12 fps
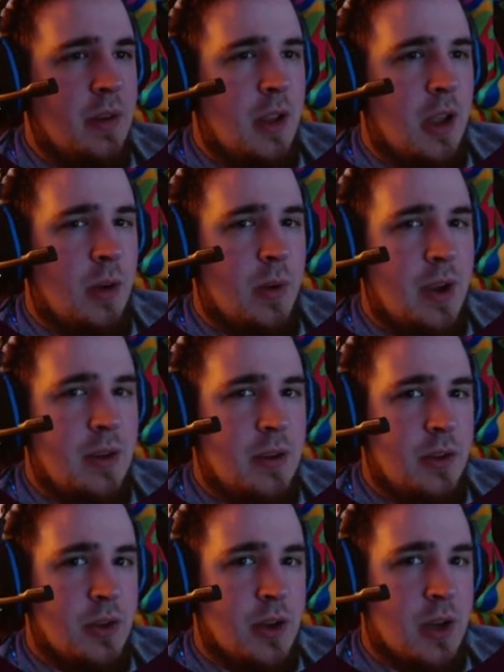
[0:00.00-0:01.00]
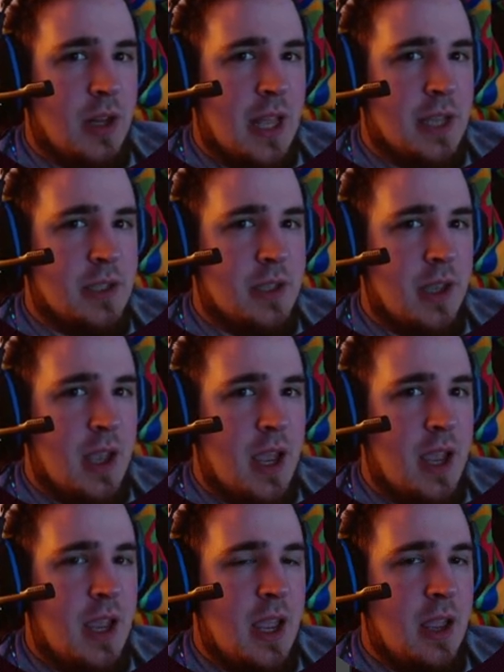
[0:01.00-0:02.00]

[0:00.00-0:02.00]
All right, use our classic URAS0.